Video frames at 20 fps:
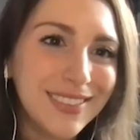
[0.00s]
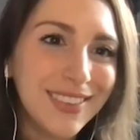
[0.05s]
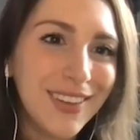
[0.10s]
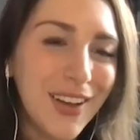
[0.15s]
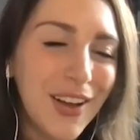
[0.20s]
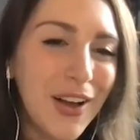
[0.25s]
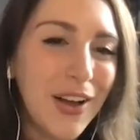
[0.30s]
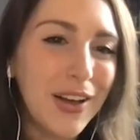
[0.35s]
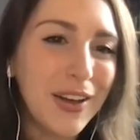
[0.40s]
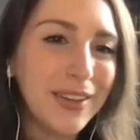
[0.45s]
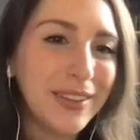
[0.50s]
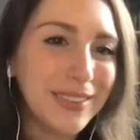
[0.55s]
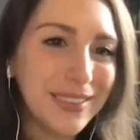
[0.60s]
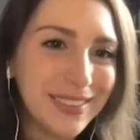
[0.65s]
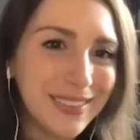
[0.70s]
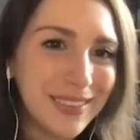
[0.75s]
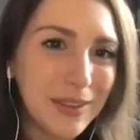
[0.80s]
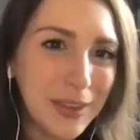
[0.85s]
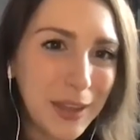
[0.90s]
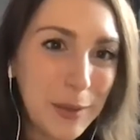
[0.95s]

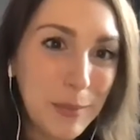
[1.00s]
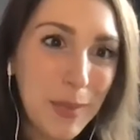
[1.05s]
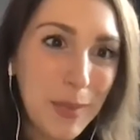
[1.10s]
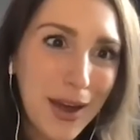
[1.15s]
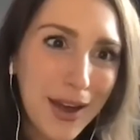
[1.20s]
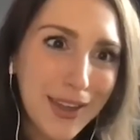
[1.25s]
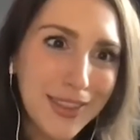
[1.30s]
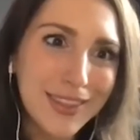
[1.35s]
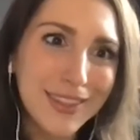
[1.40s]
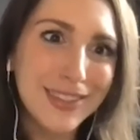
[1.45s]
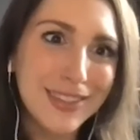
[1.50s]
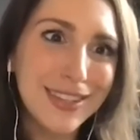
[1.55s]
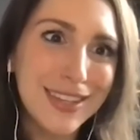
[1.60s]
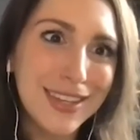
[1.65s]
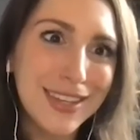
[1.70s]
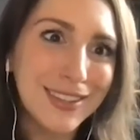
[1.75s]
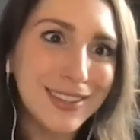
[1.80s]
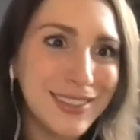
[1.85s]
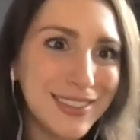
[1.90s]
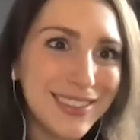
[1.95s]
on like behind the
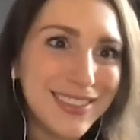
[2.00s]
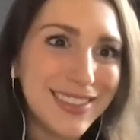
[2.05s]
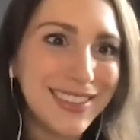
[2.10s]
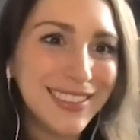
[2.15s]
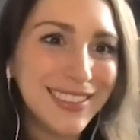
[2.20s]
scenes